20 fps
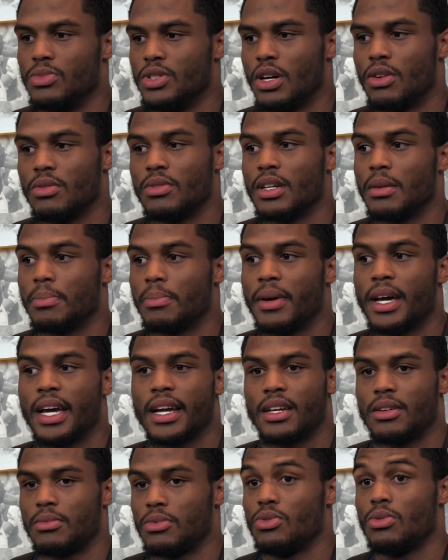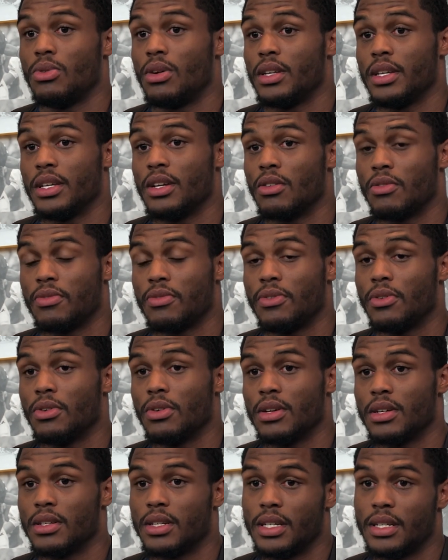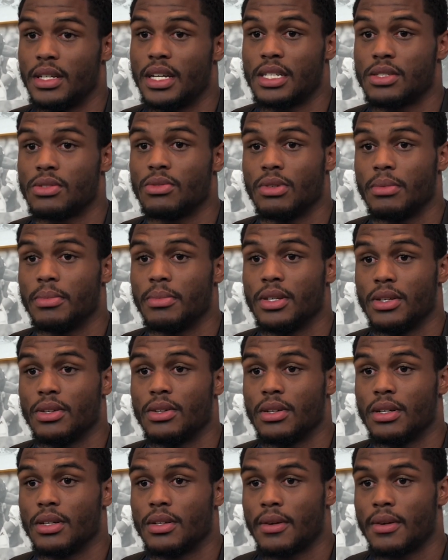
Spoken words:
don't look back, you only go forward, and that's what we've been doing.